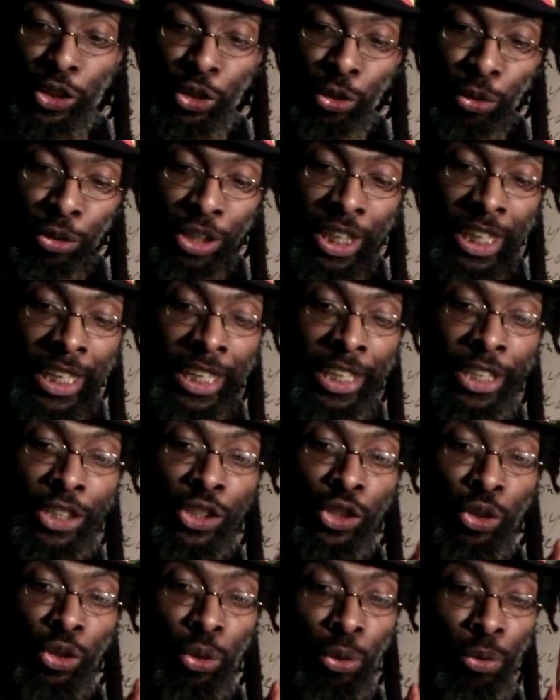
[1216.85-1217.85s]
trees
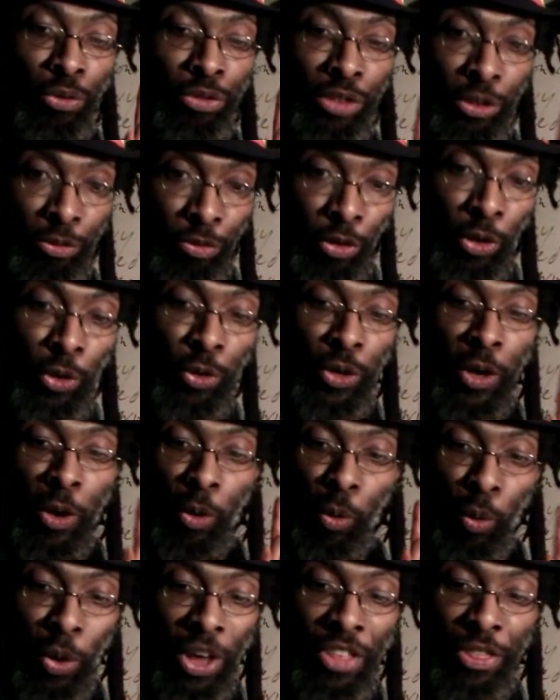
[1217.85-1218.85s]
whose fruit
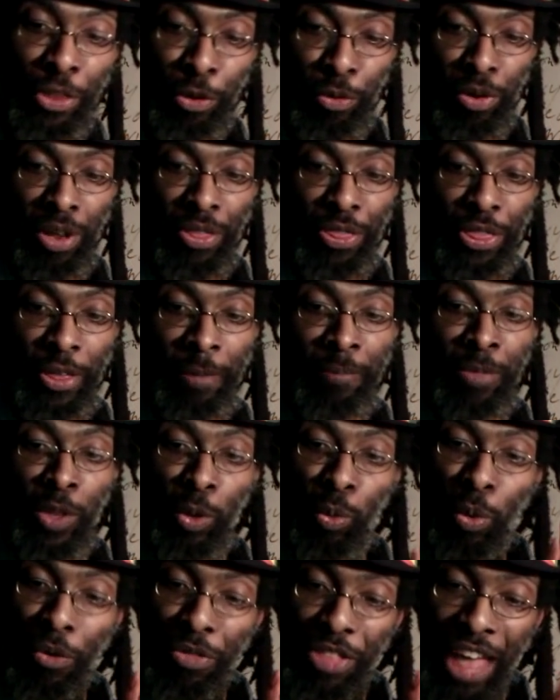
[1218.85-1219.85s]
withereth,
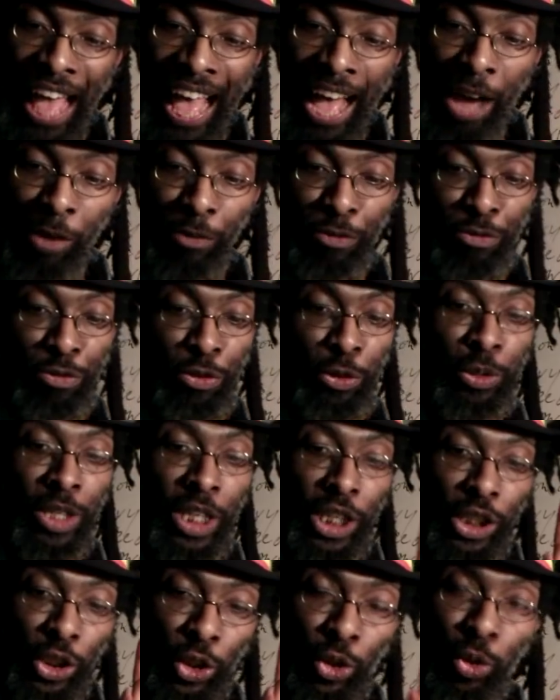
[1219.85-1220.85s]
without fruit,
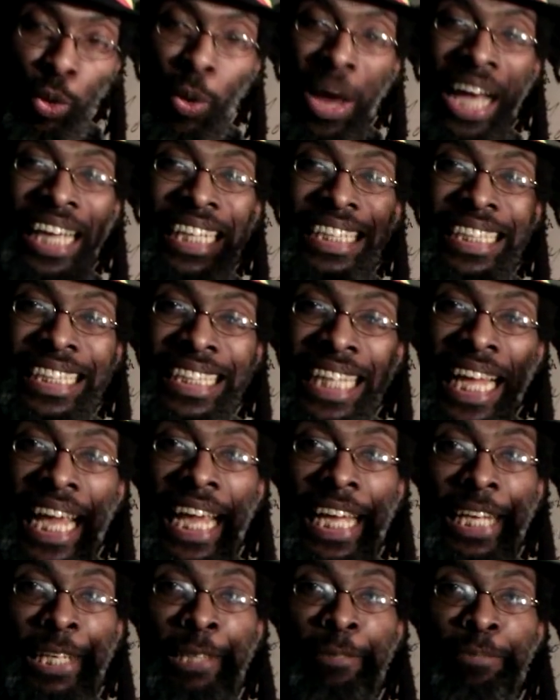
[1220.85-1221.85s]
twice
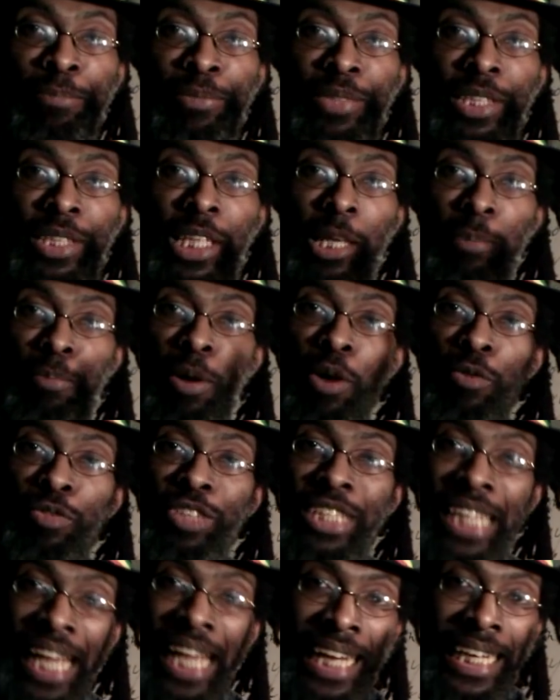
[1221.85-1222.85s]
dead, both
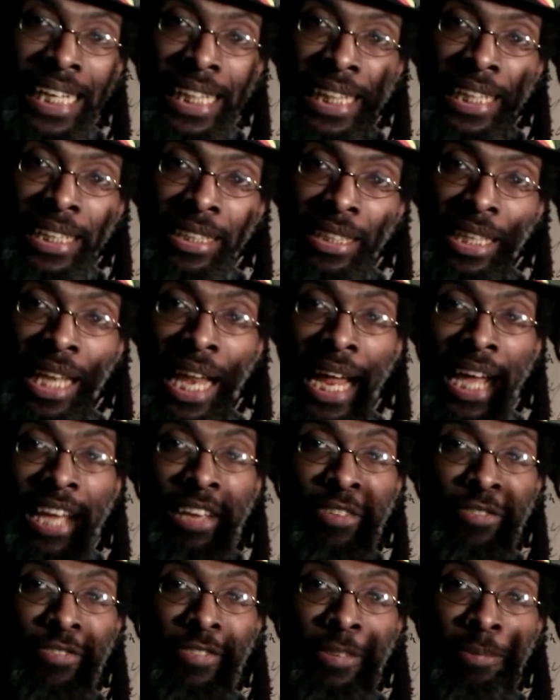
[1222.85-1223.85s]
dead in this
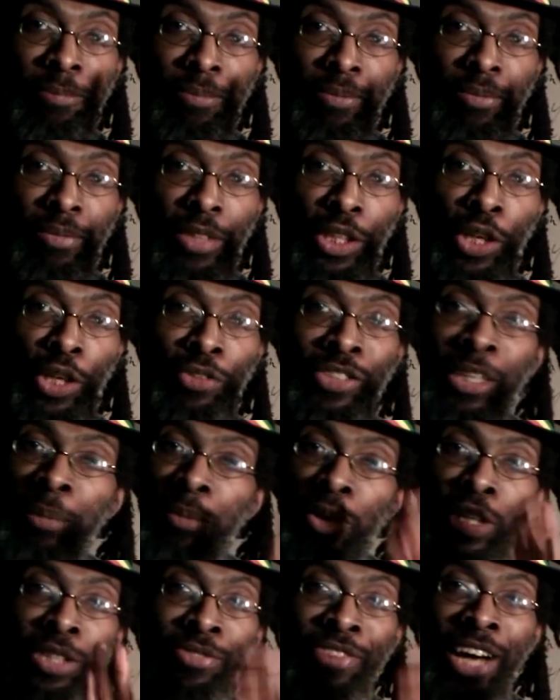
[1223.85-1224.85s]
life. You understand?
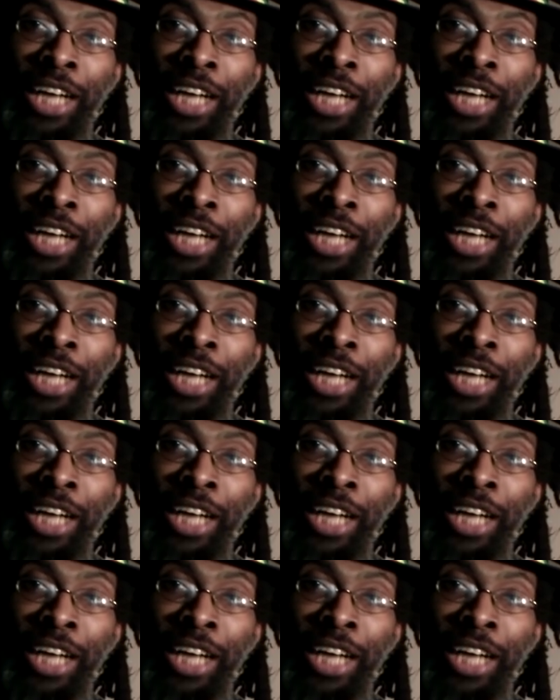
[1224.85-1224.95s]
Because if our